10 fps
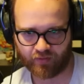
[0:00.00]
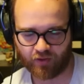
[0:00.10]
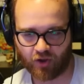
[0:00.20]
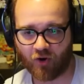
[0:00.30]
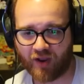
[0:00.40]

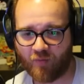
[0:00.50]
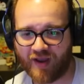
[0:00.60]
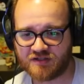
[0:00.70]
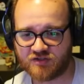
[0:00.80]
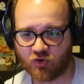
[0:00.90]
Okay,
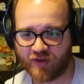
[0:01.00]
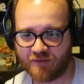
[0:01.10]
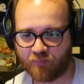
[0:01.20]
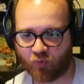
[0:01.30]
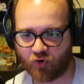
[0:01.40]
wait, so we
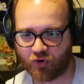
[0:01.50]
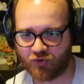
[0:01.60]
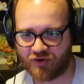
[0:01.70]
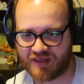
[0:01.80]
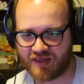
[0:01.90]

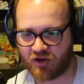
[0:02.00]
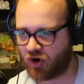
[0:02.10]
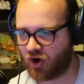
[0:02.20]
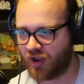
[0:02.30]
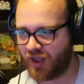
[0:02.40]
brood
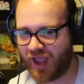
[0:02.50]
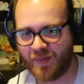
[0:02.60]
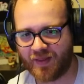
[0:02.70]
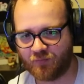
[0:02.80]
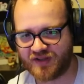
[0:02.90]
here, and
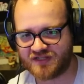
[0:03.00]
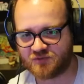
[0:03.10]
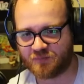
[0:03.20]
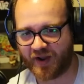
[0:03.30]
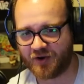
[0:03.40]
then we
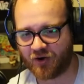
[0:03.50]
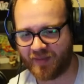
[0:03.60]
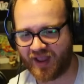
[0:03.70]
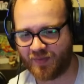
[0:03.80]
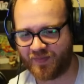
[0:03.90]

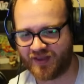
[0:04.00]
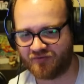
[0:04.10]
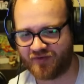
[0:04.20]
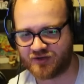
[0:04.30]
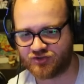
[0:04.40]
Spider-Man the
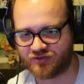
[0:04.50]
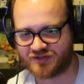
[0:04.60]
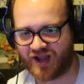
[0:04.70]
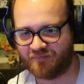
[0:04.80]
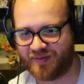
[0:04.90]
Avengers
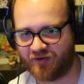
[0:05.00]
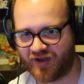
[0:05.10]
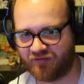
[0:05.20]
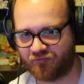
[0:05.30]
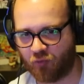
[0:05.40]
compound
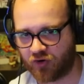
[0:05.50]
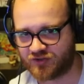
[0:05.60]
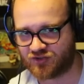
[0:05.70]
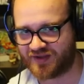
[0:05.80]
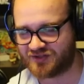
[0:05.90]
on 4,
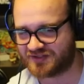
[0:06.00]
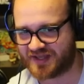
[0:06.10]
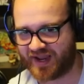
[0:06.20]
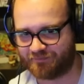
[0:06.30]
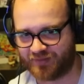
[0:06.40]
so they just
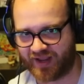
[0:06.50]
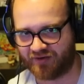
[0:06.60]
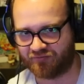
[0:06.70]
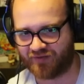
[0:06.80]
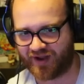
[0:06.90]
can't play on
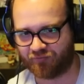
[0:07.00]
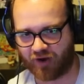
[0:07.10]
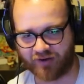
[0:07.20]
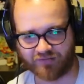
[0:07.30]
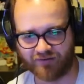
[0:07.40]
5,
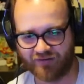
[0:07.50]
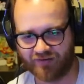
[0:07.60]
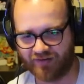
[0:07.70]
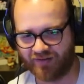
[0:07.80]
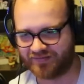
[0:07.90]
right?
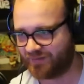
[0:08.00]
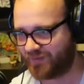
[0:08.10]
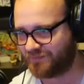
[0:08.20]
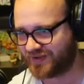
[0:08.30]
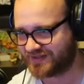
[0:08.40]
I think that
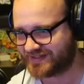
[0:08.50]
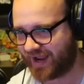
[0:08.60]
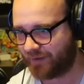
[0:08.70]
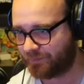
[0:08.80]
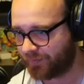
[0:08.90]
might be a snap.